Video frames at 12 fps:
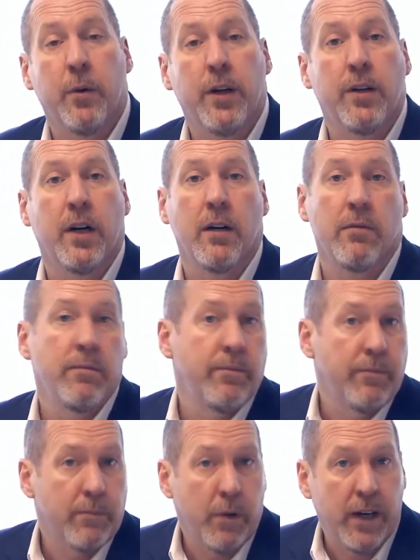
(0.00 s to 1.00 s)
return.
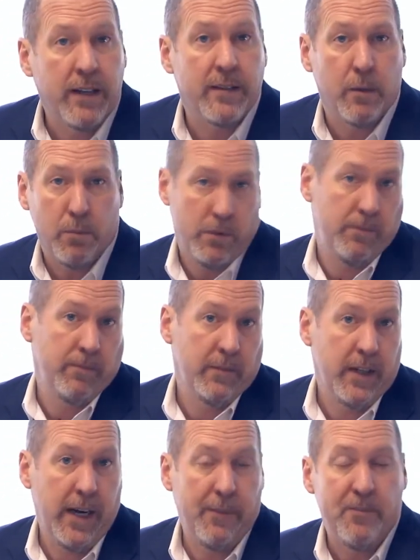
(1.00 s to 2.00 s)
Pretty simple,
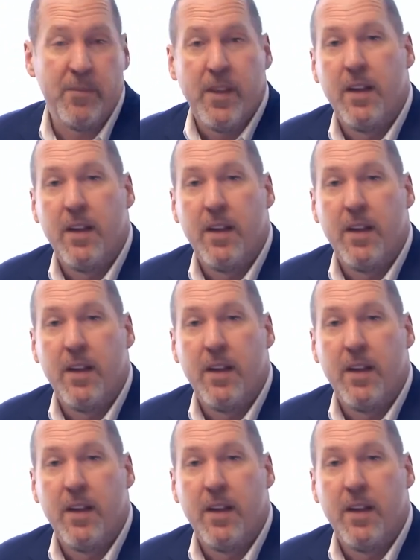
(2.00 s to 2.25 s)
okay?